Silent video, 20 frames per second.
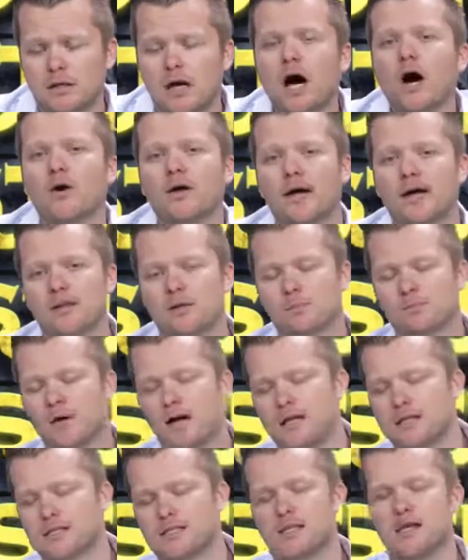Okay, the
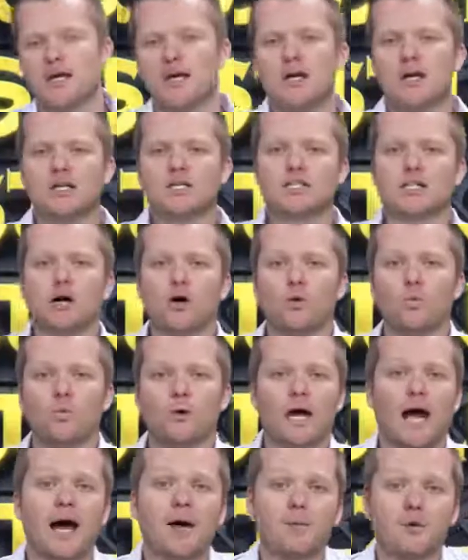price. So
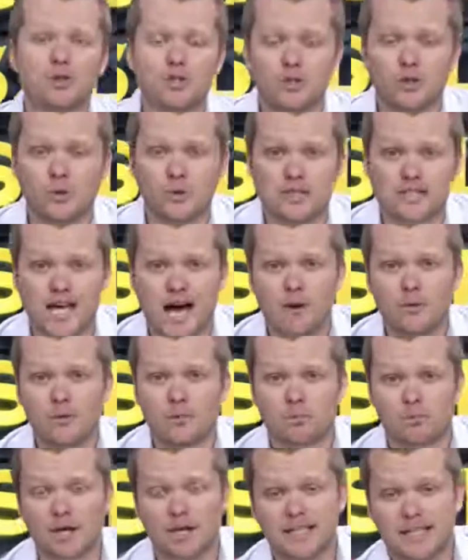what I would do is I
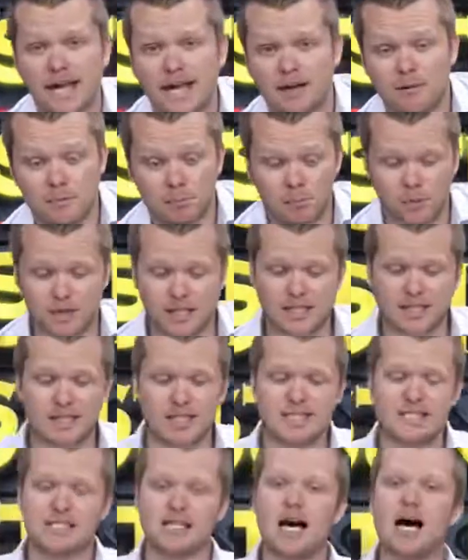would, again, bring
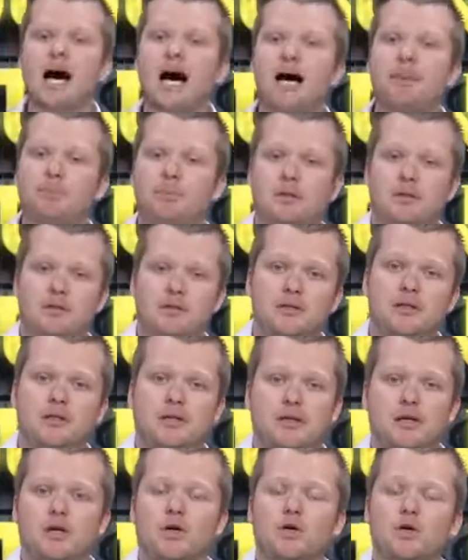this up
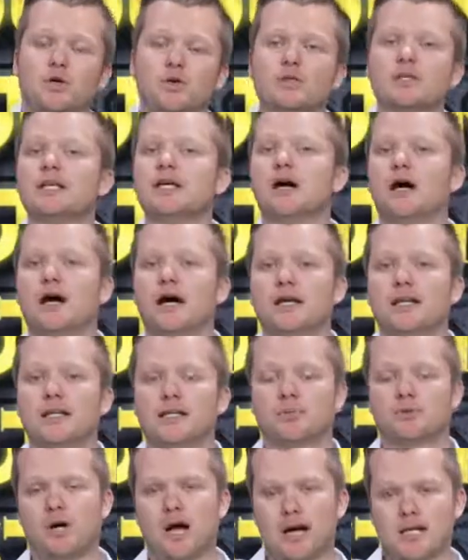early on in
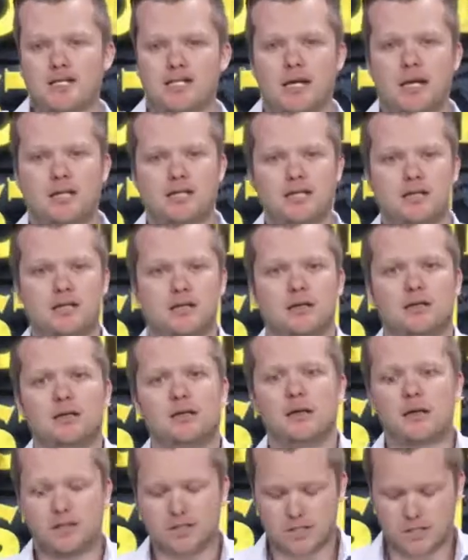the process.
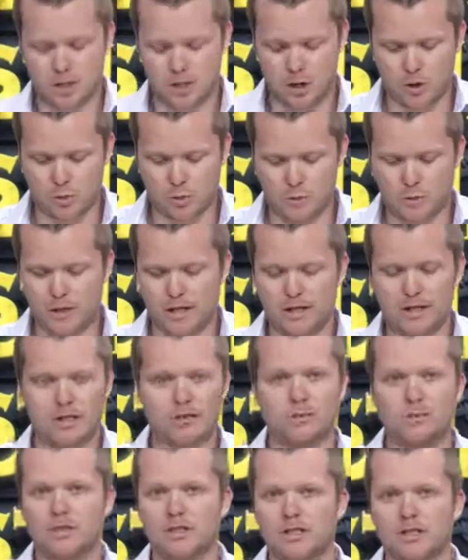So when,
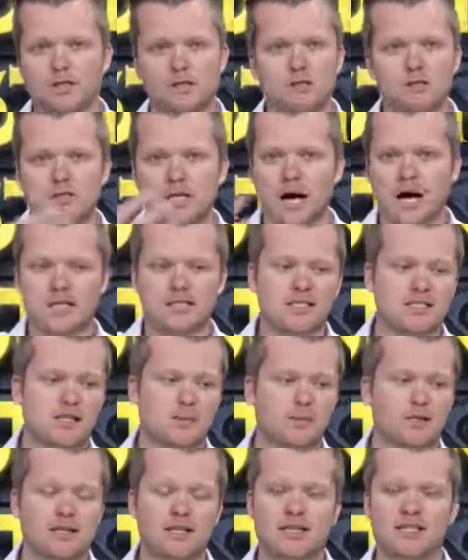when you talk to
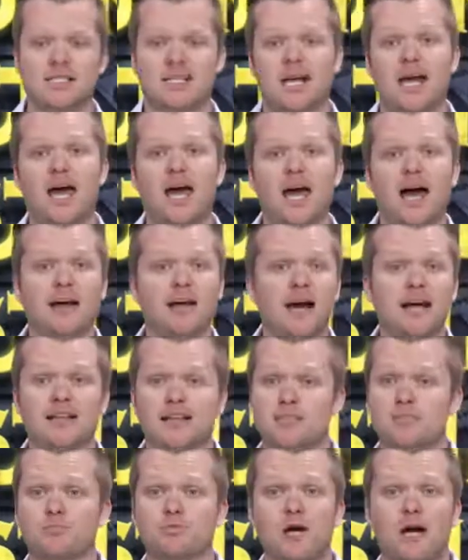somebody, they say, hey, I got
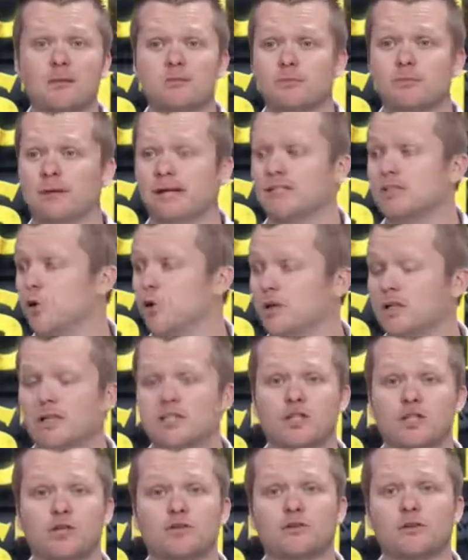this problem. My
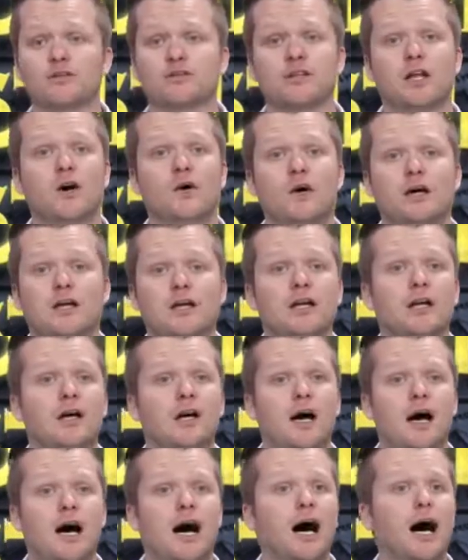toilet's overflowing.
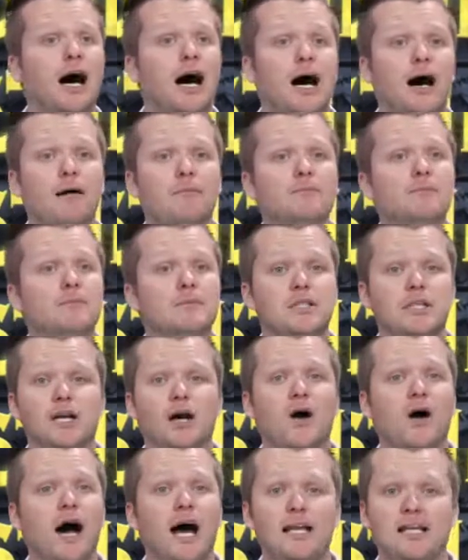Um, you
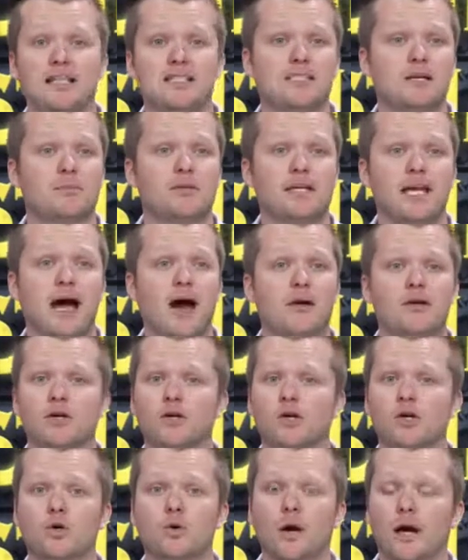know, I need somebody out
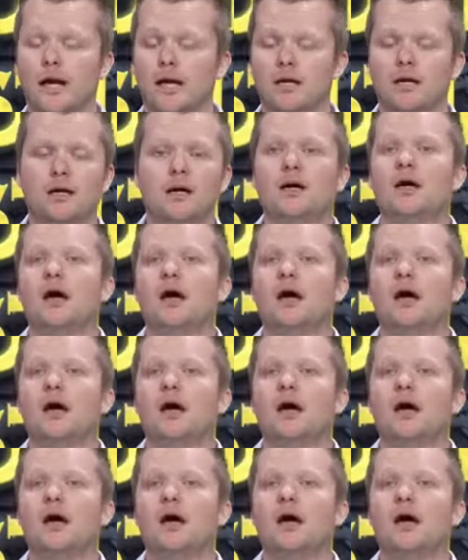here quick.